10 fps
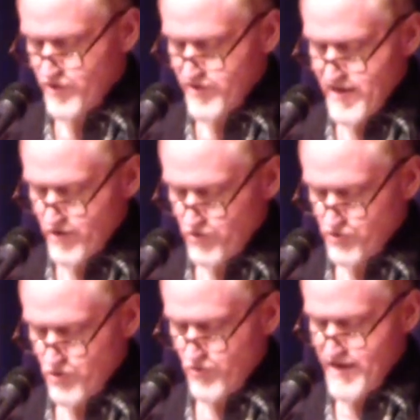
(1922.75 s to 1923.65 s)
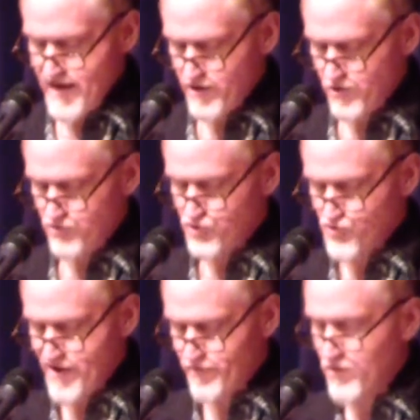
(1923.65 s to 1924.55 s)
where do the echoes go? The echoes
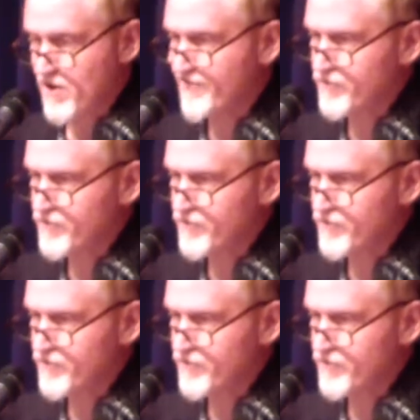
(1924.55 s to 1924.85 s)
travel off